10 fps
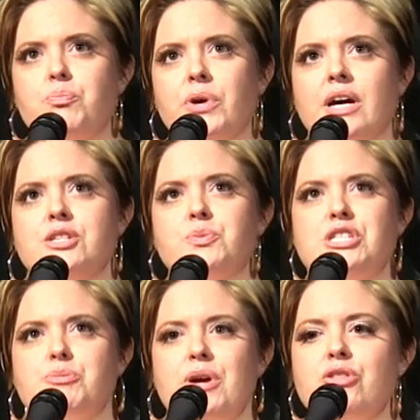Because
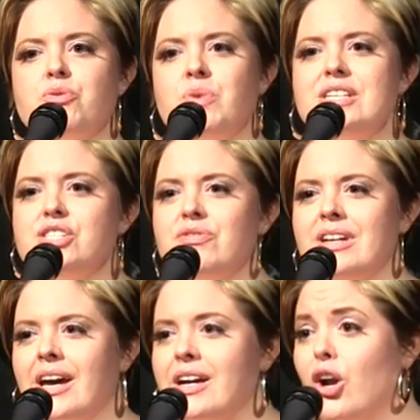we'd spend the rest of the
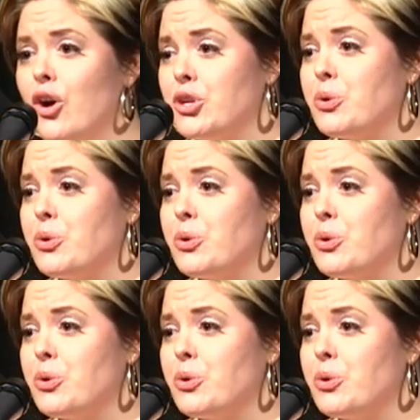night on the